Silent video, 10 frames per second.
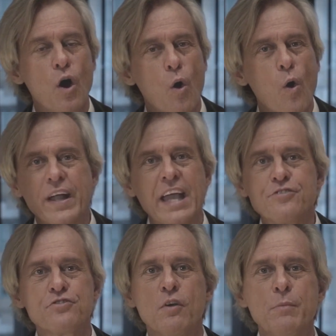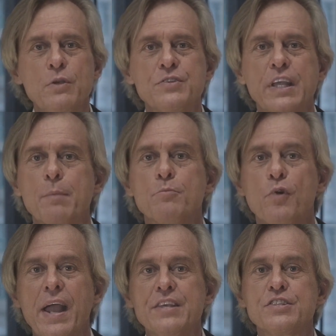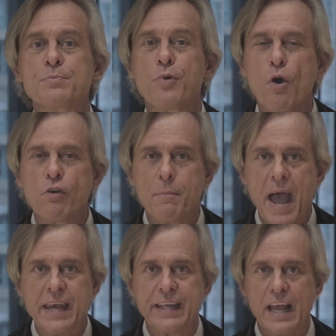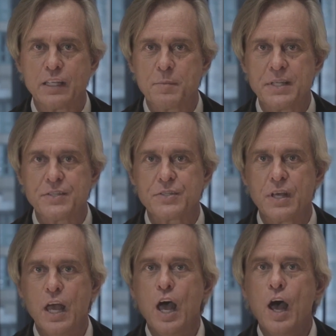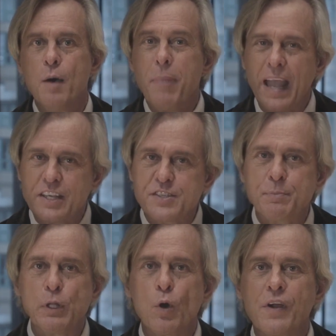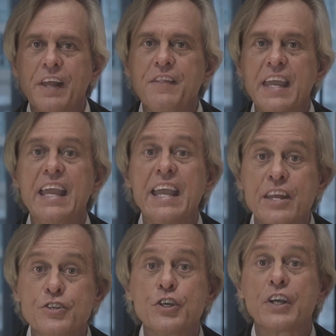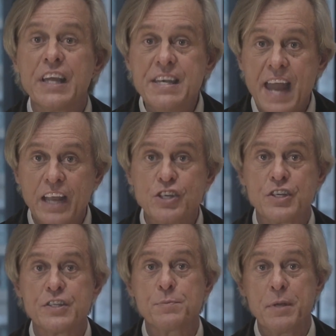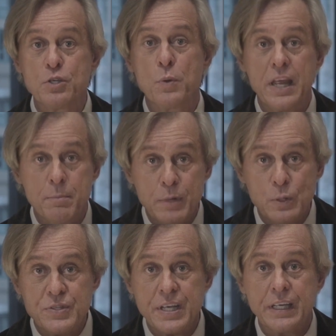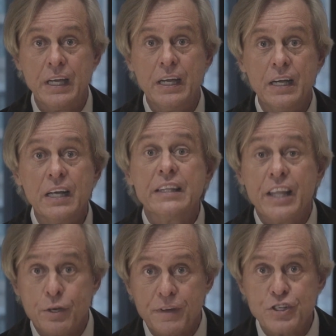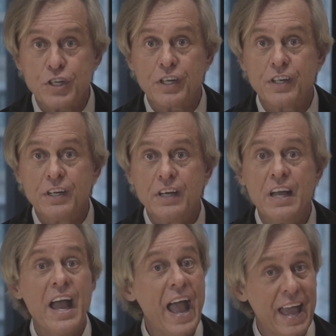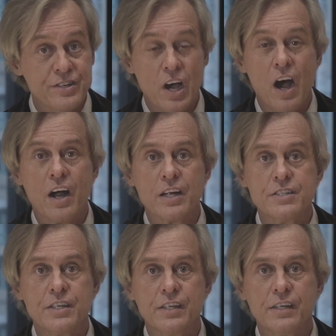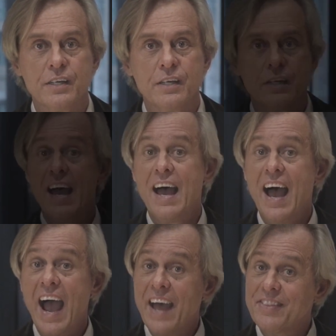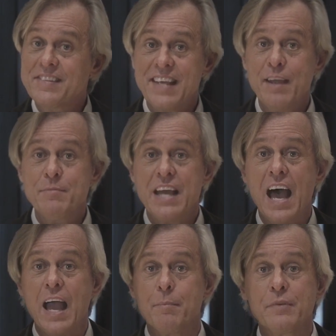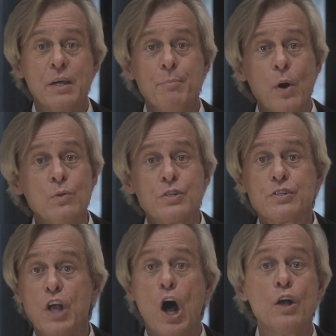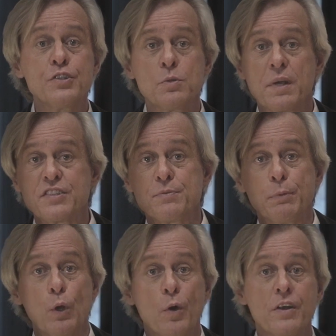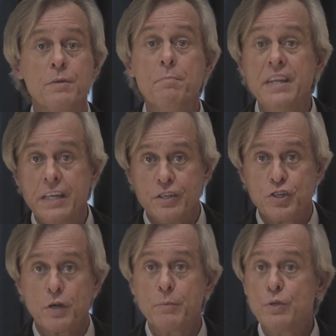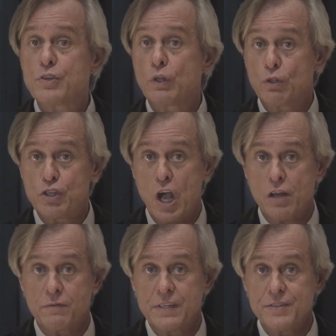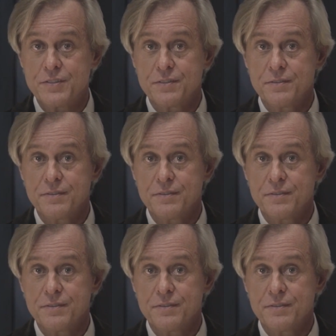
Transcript: Orchestral music embraced programmatic elements by exploring the interconnections between music, literature, and art. At the same time, composers also explored miniature musical genres.